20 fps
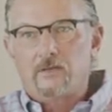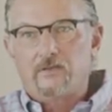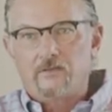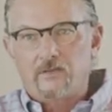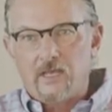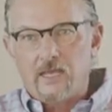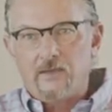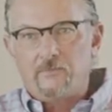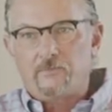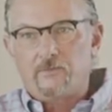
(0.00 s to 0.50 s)

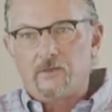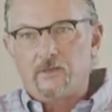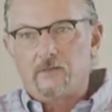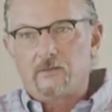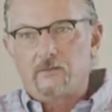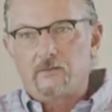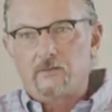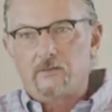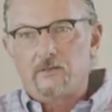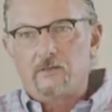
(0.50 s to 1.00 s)

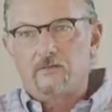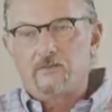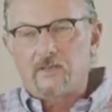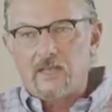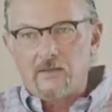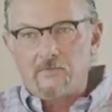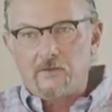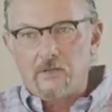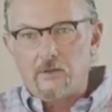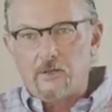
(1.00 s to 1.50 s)

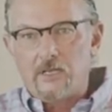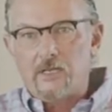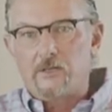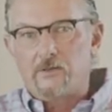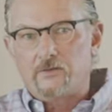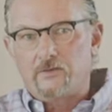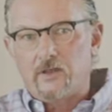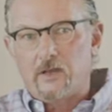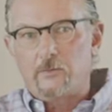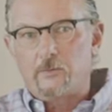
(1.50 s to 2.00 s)
safety in
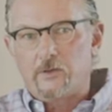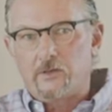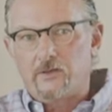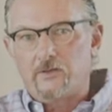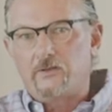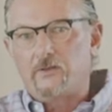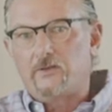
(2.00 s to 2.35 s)
those neighborhoods